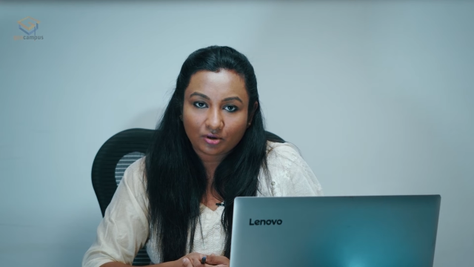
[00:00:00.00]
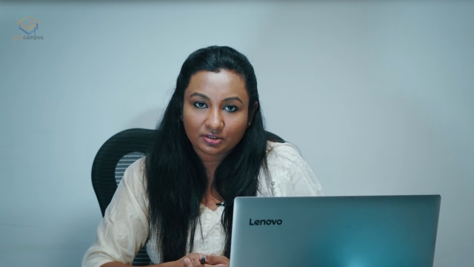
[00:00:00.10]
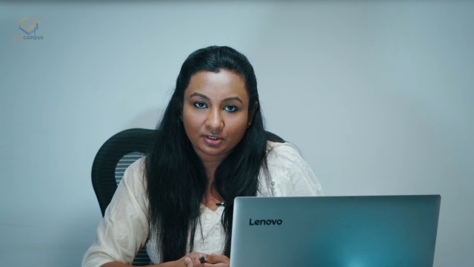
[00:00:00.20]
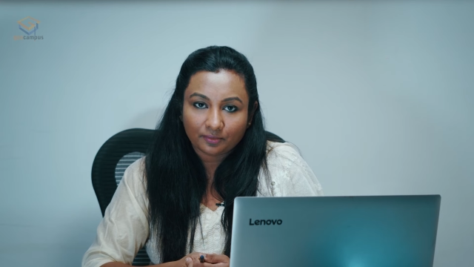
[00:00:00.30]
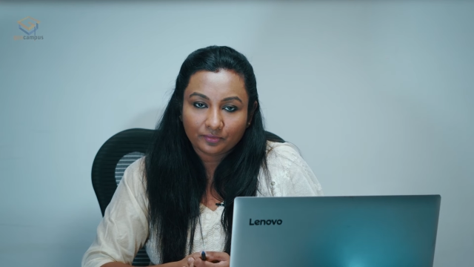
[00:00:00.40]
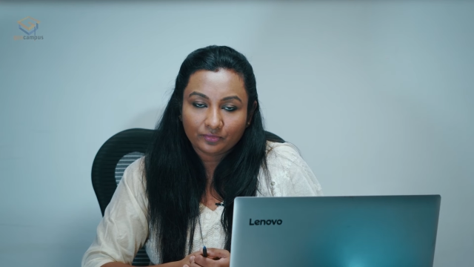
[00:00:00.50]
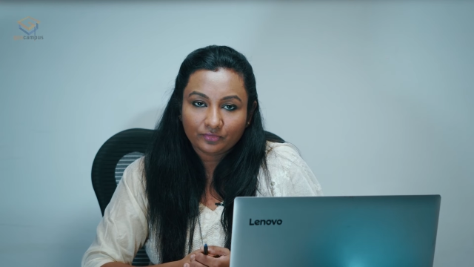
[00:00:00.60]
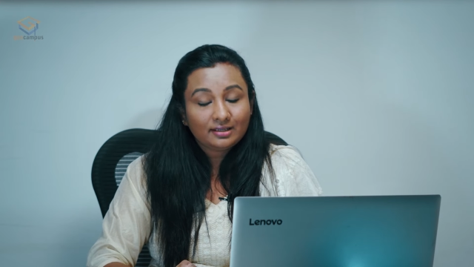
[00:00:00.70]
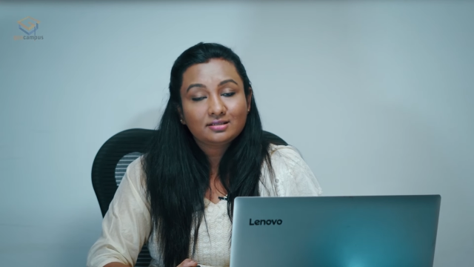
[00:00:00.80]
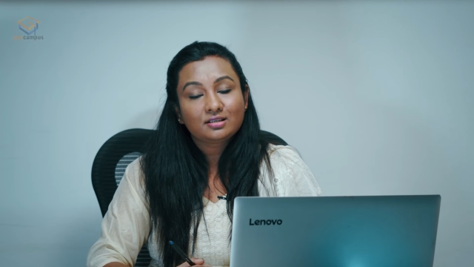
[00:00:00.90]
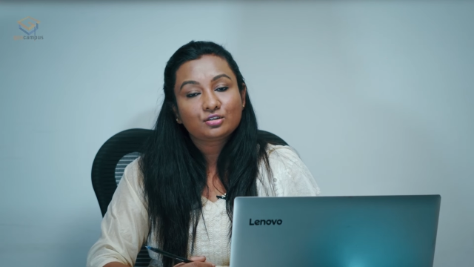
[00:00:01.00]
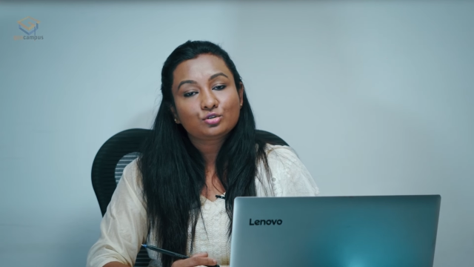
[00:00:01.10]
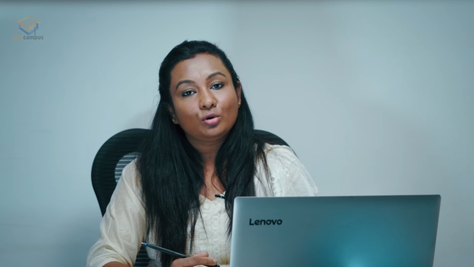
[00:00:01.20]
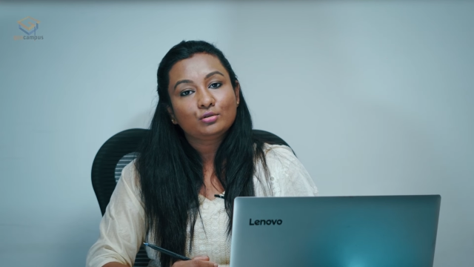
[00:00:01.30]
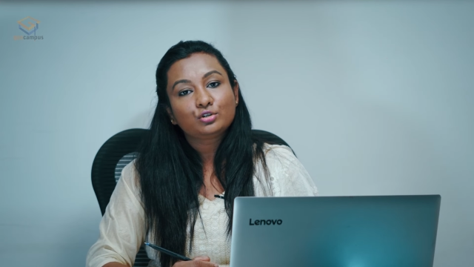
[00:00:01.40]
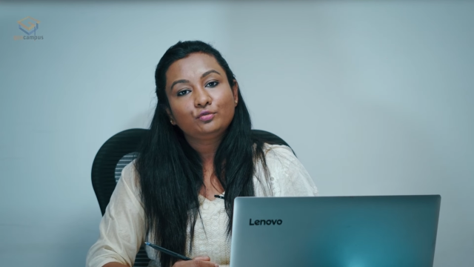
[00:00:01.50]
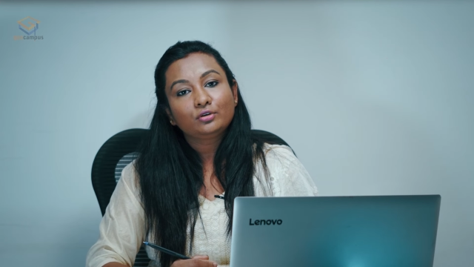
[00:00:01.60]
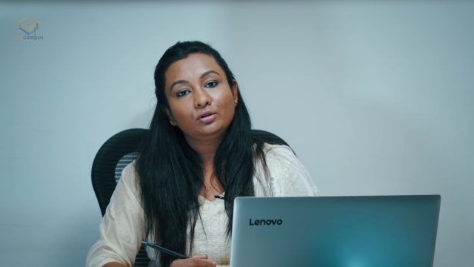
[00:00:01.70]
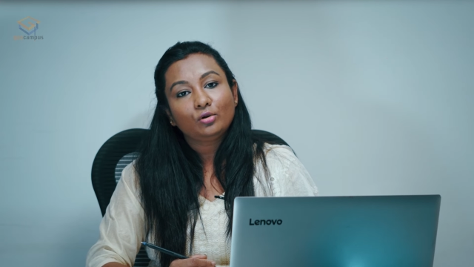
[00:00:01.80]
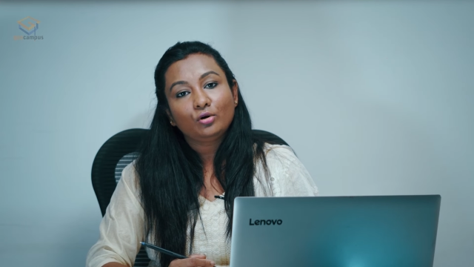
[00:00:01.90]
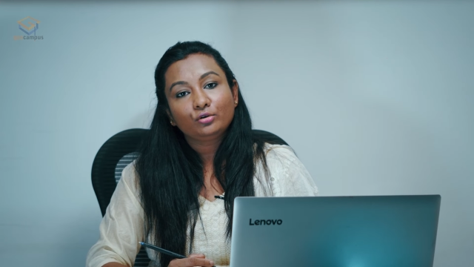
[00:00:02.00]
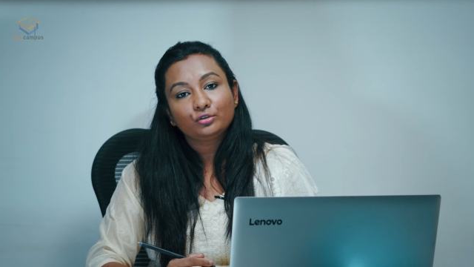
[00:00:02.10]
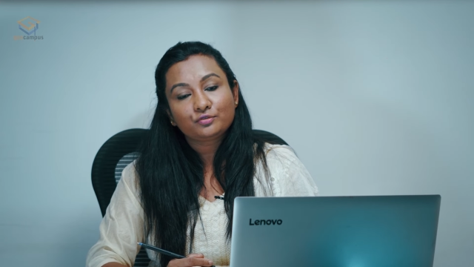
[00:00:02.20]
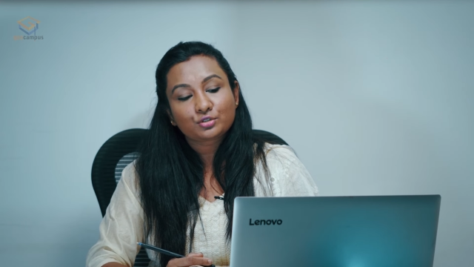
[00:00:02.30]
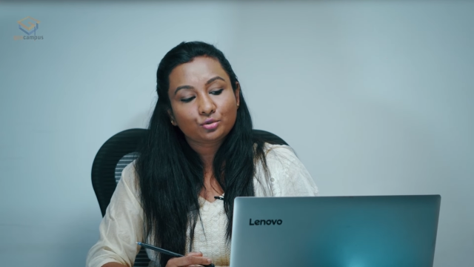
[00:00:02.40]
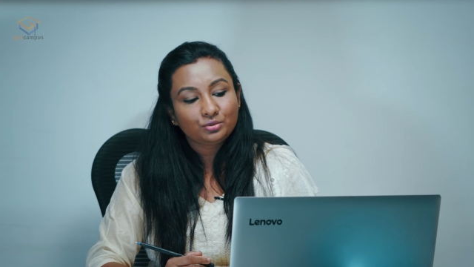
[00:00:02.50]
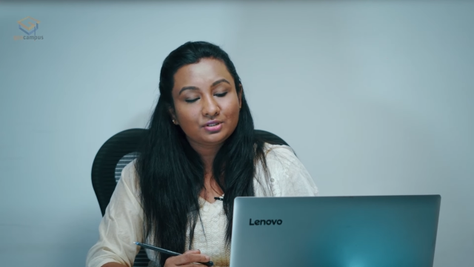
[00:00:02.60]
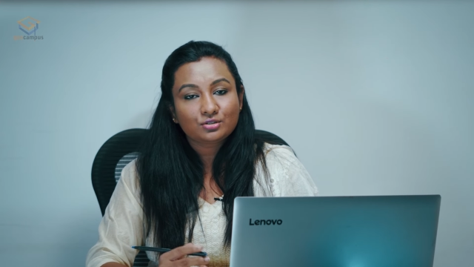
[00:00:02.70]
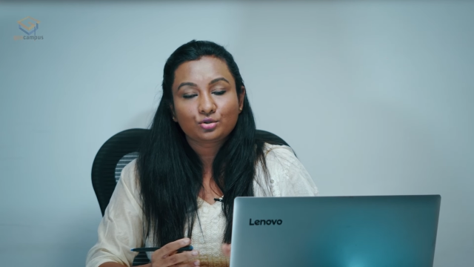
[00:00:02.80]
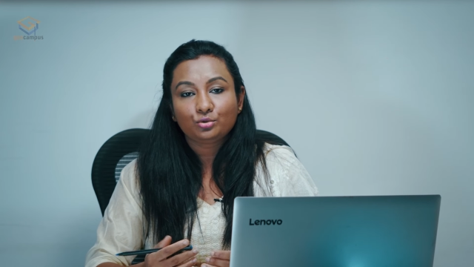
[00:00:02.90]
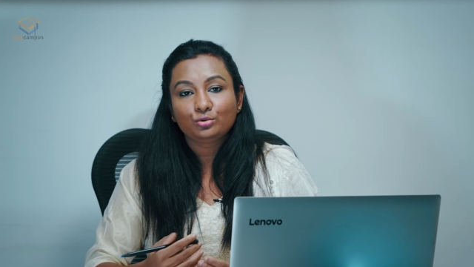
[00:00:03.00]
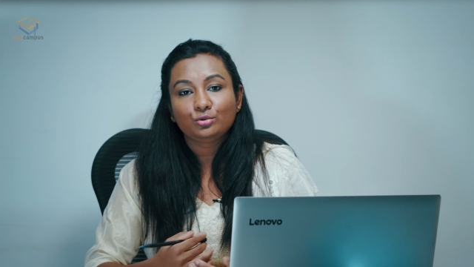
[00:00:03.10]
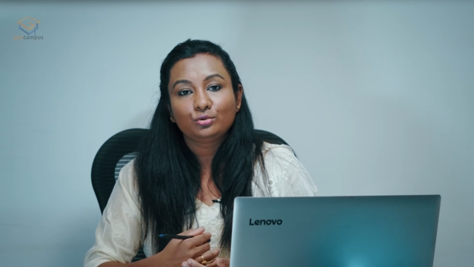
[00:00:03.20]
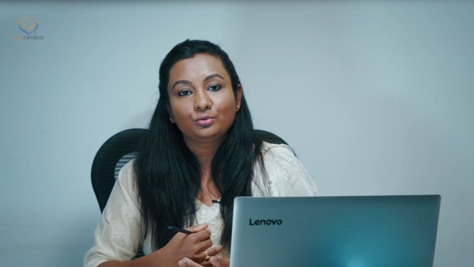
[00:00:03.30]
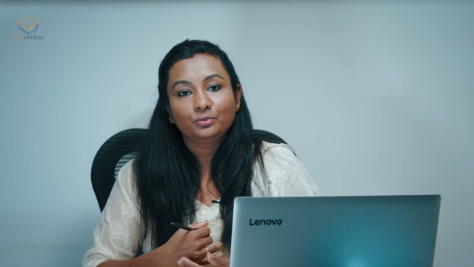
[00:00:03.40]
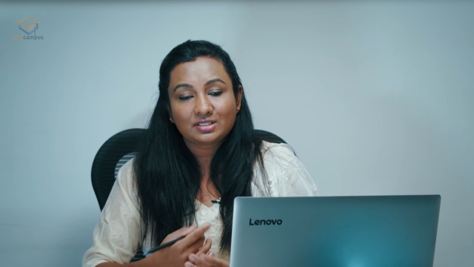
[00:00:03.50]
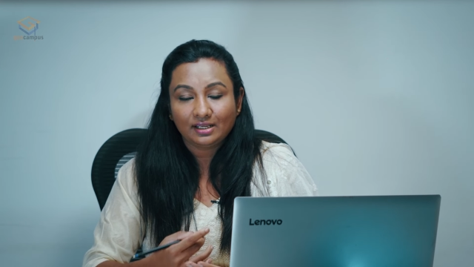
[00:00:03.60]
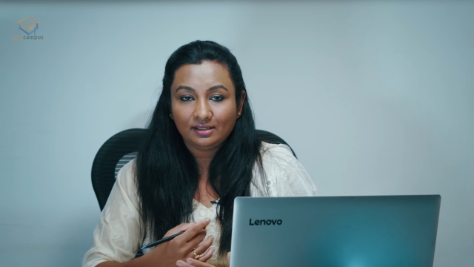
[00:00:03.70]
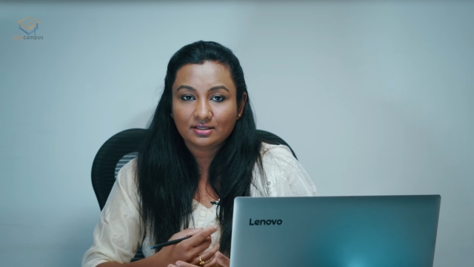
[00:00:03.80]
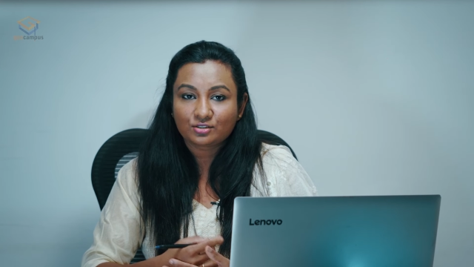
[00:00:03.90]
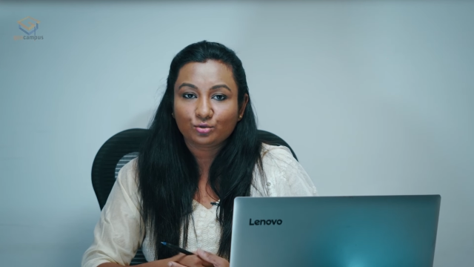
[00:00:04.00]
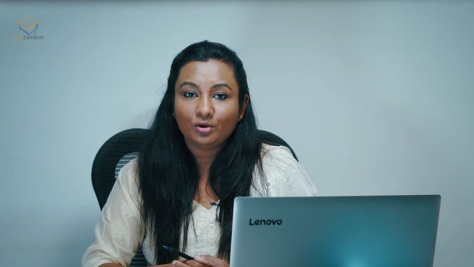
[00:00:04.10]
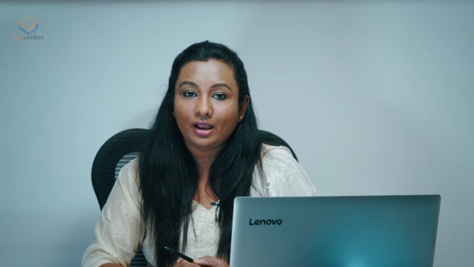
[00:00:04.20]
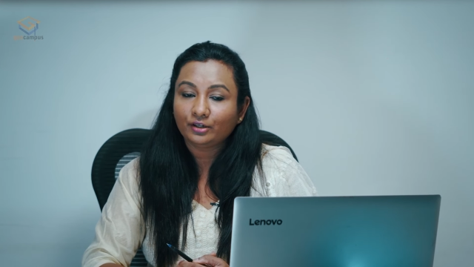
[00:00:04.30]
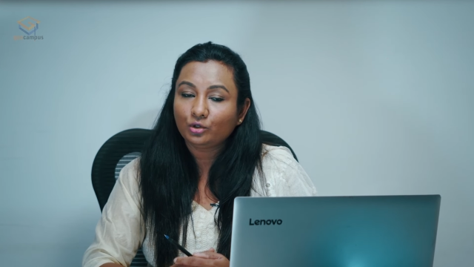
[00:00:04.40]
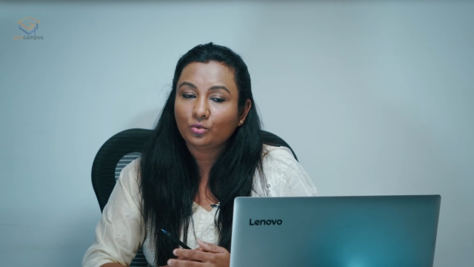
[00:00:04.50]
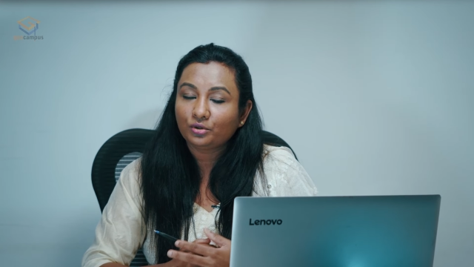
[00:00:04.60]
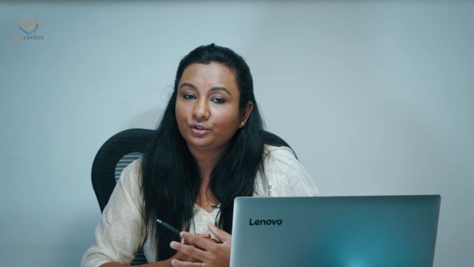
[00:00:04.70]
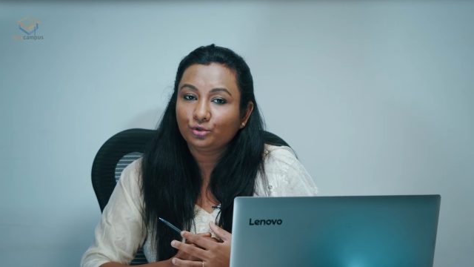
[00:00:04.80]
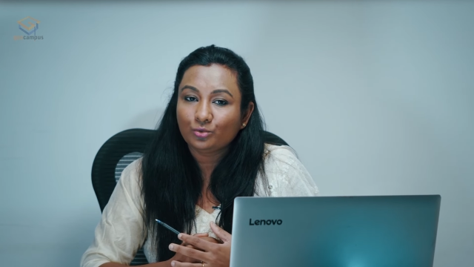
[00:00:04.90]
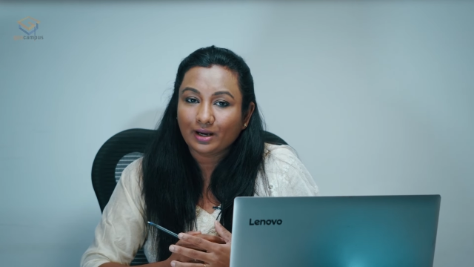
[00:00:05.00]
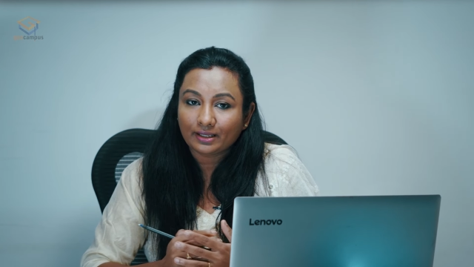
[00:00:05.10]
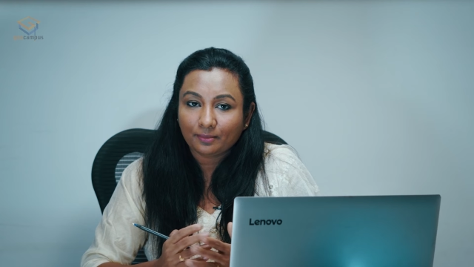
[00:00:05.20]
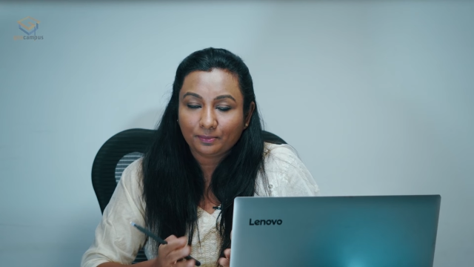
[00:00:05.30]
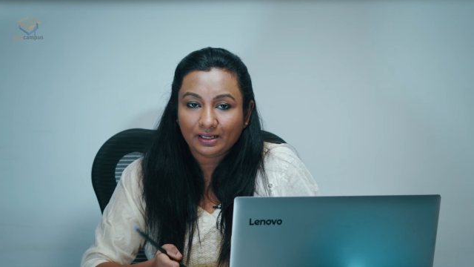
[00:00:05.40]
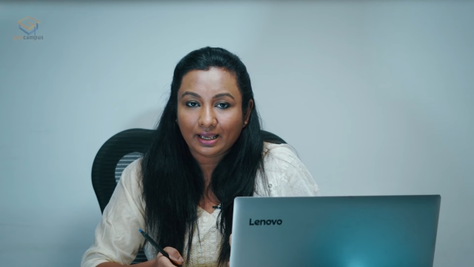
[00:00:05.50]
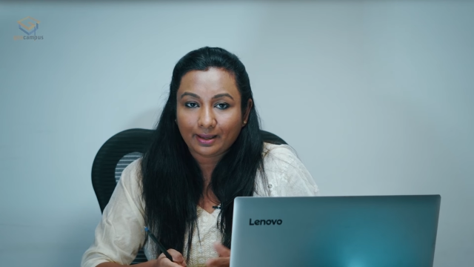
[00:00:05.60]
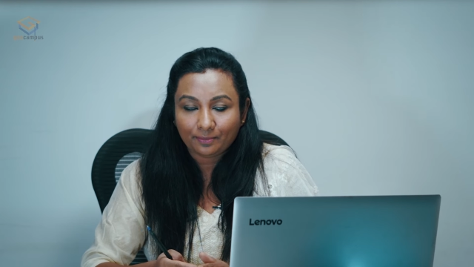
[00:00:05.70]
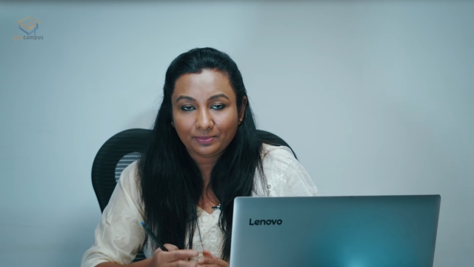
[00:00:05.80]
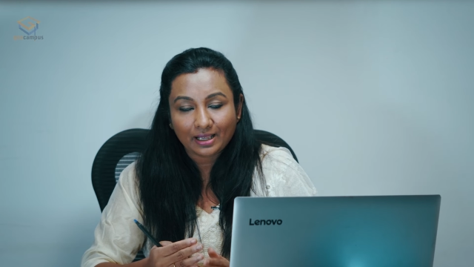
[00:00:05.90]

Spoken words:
doctor. I guess this is also for a lot of students who tell us, I don't want to do via PLAB.